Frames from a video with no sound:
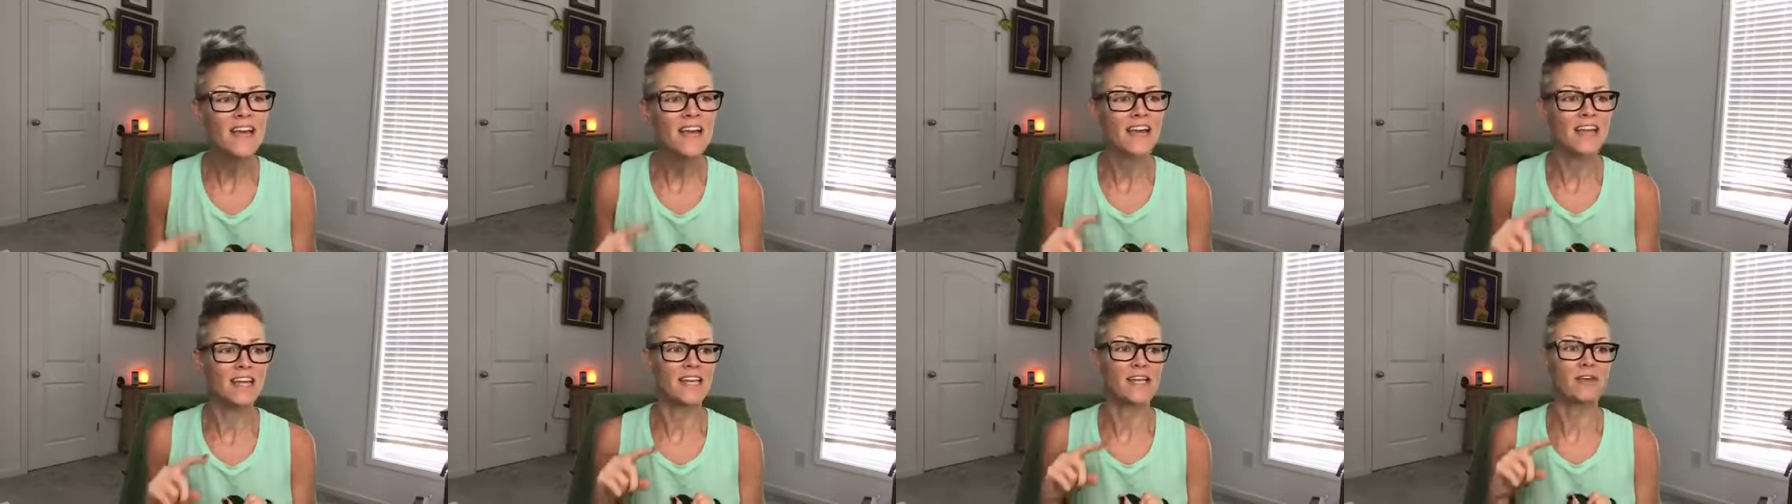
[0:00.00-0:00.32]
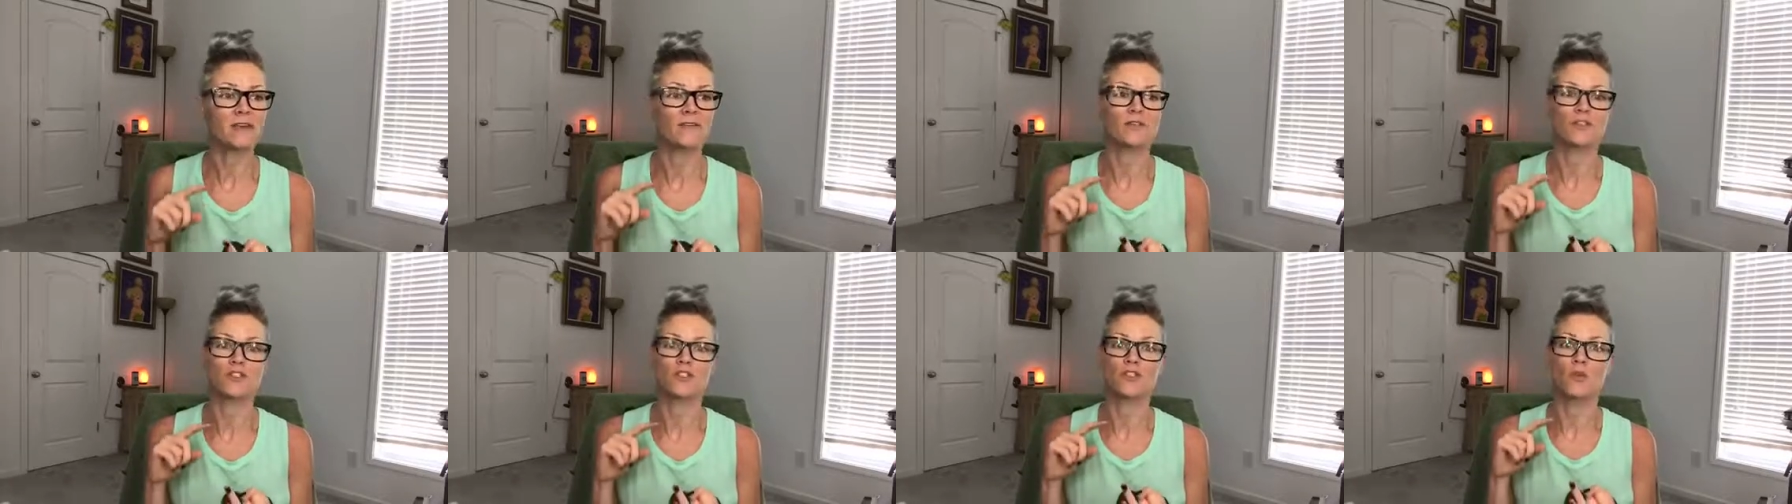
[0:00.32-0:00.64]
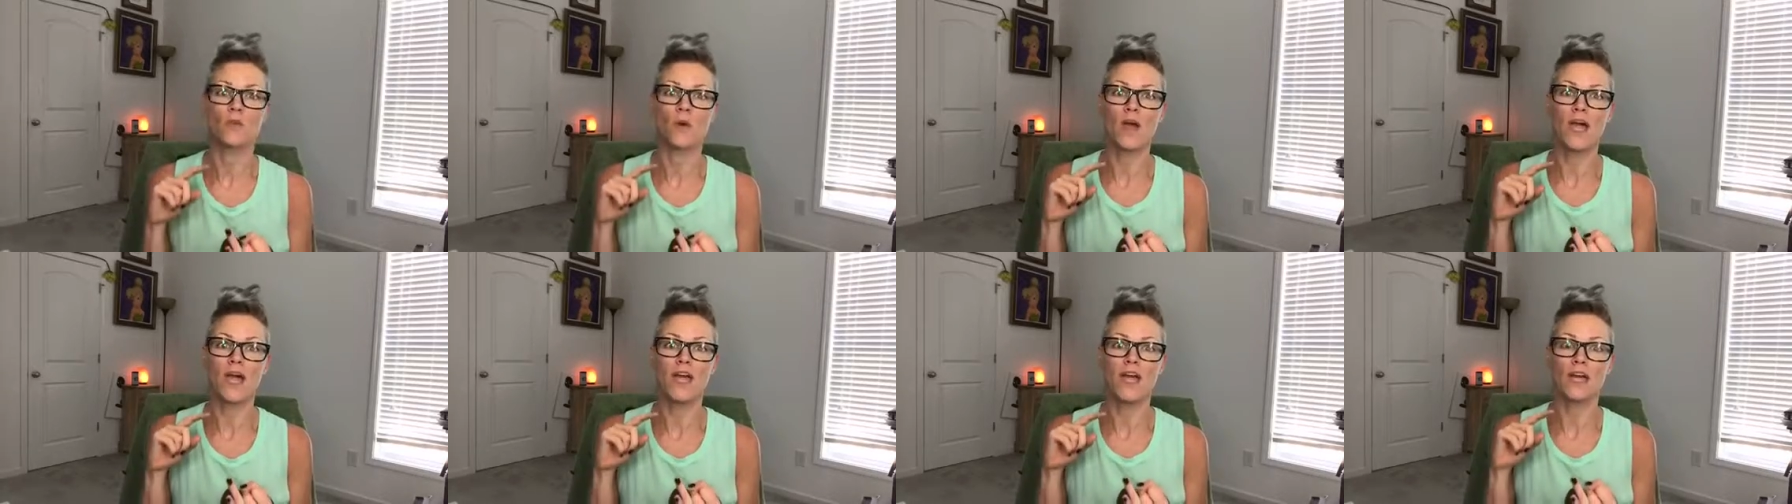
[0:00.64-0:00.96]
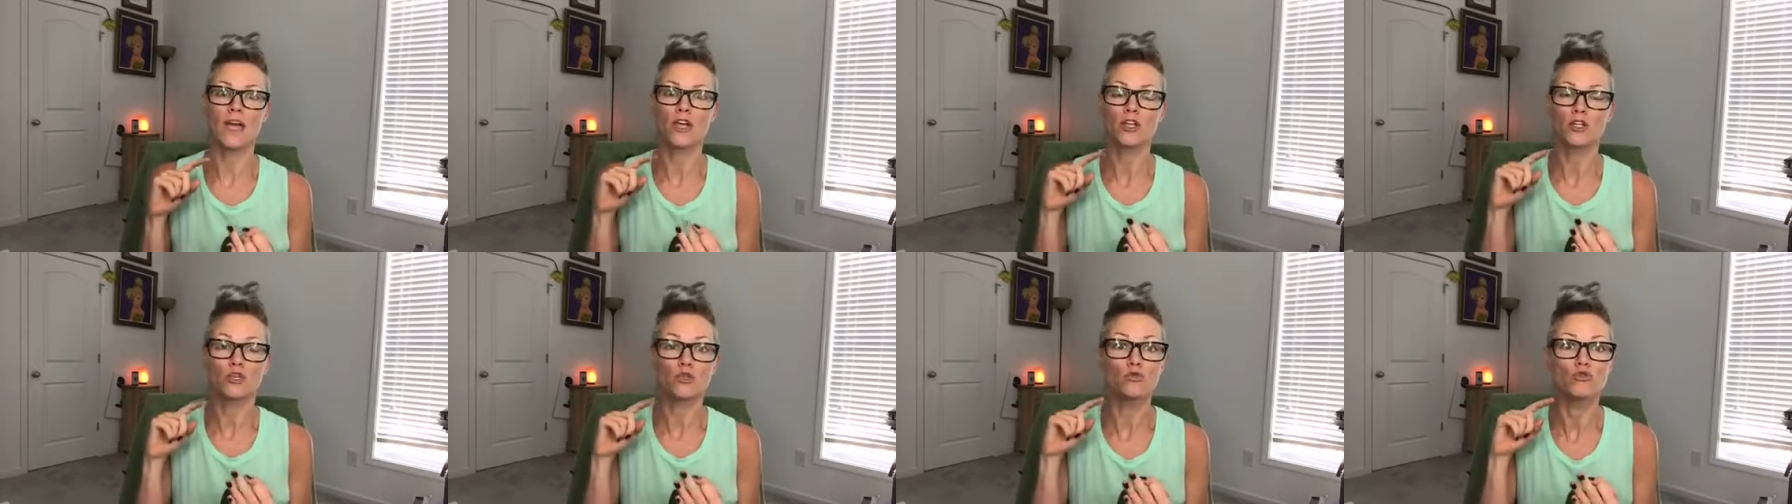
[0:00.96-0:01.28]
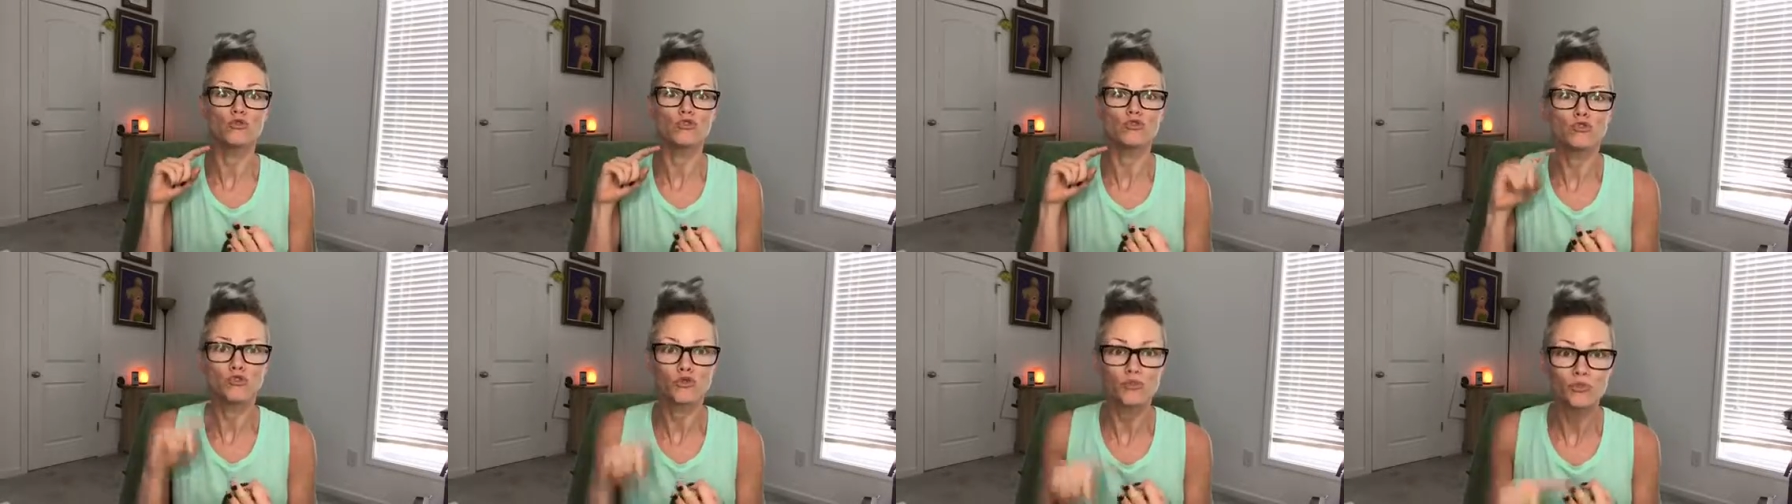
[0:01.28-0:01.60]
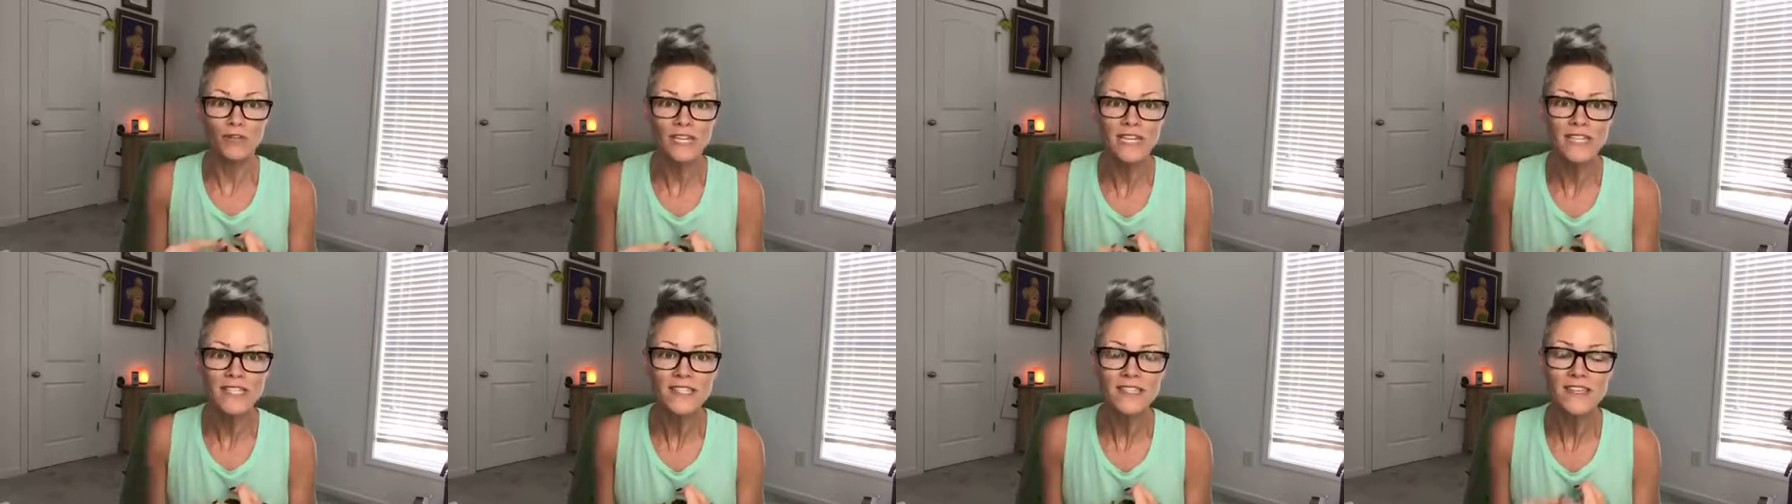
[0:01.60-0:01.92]
It heals the way you
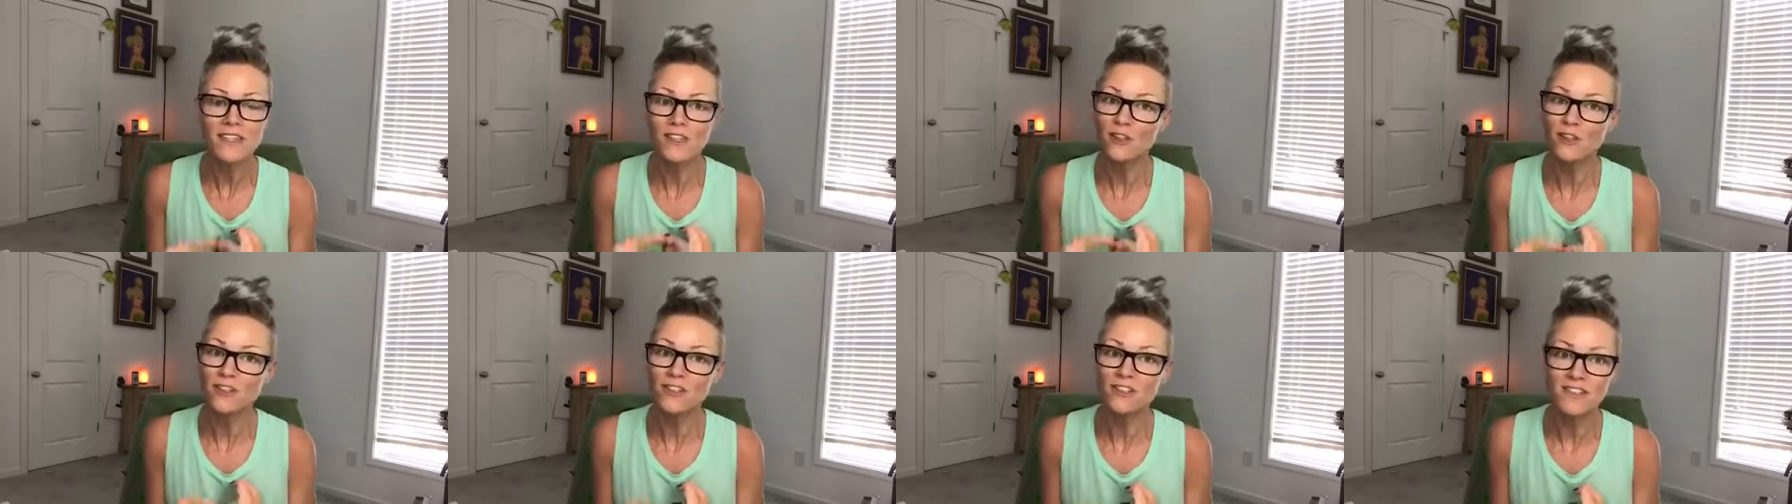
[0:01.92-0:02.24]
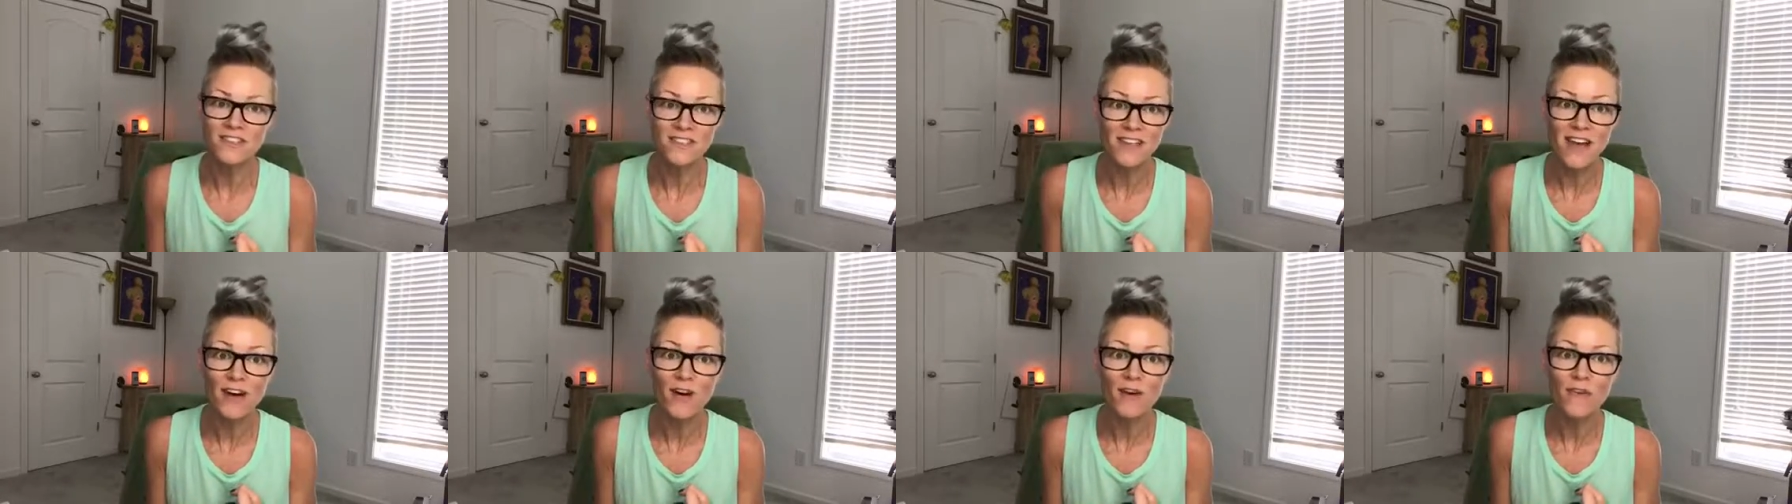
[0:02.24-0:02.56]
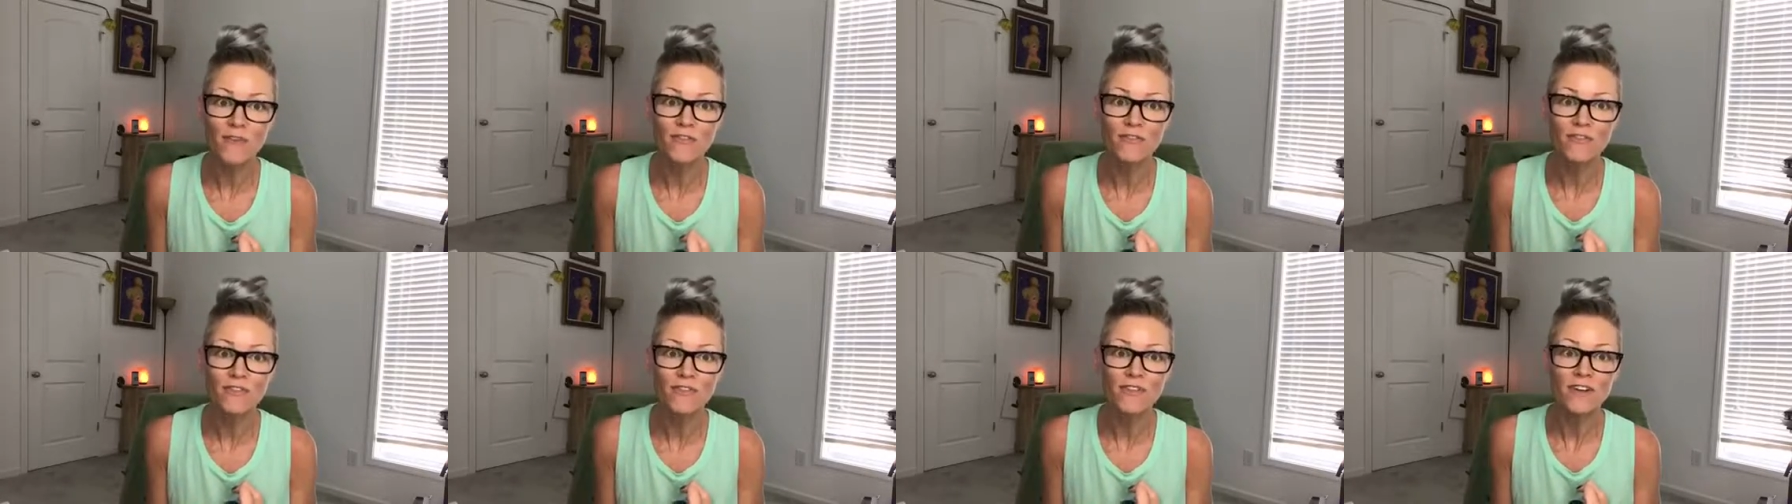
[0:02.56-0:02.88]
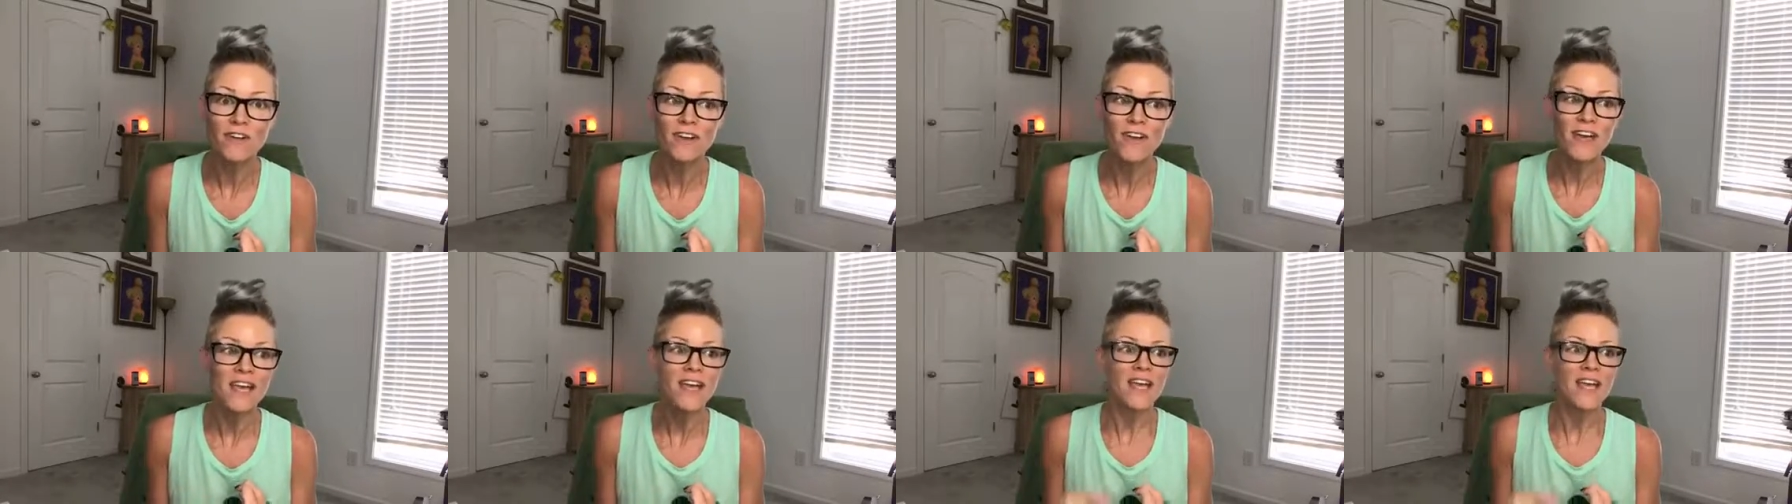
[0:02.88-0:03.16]
treat yourself.